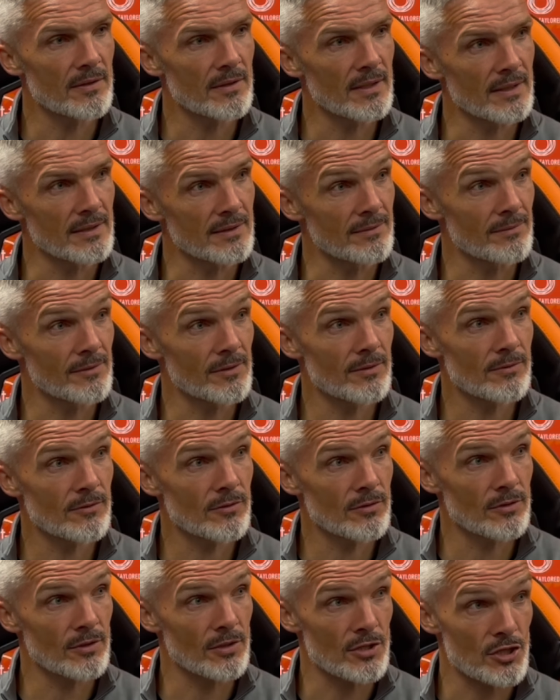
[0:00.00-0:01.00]
And
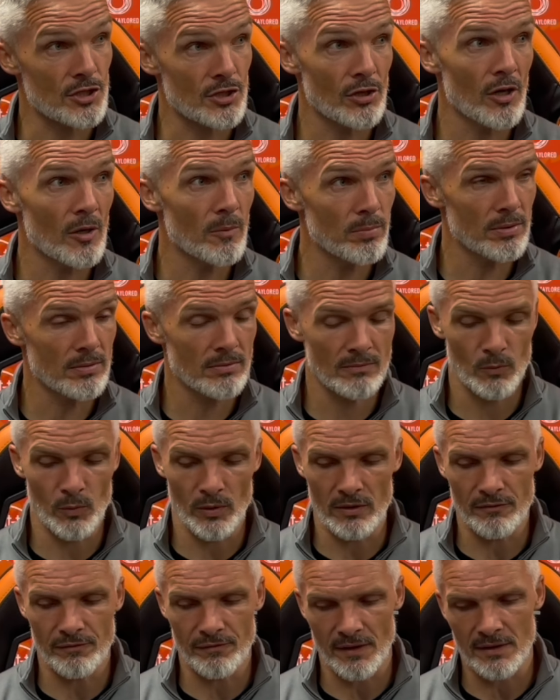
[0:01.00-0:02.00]
to stop
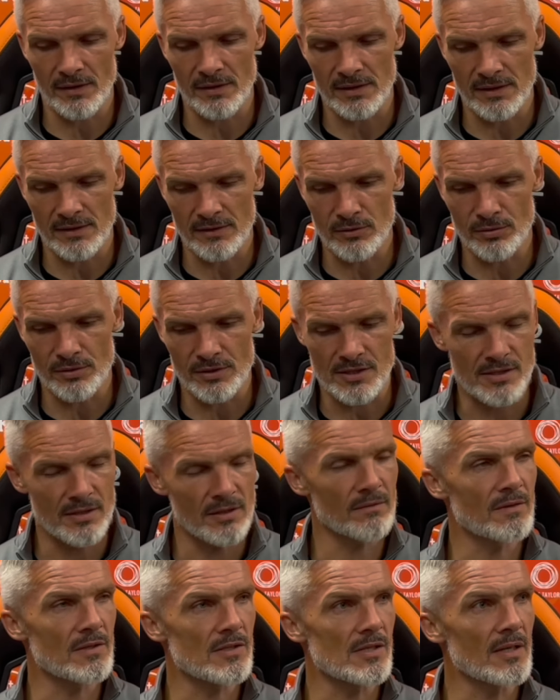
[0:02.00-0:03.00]
Will Ferry and Luca
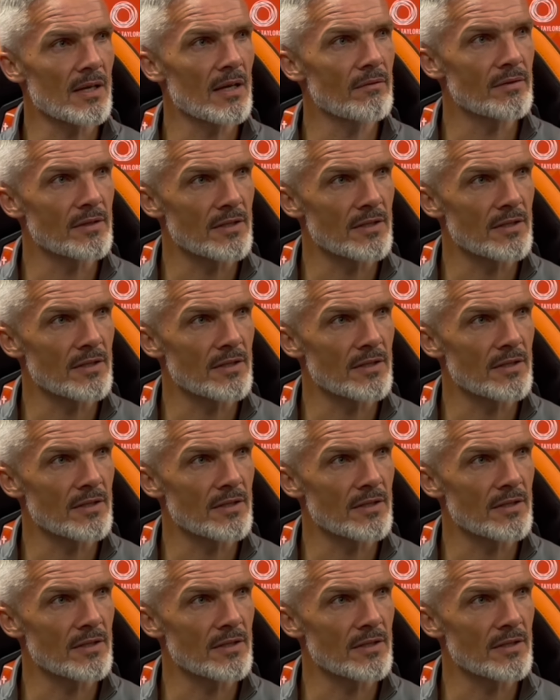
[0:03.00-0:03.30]
Stephenson having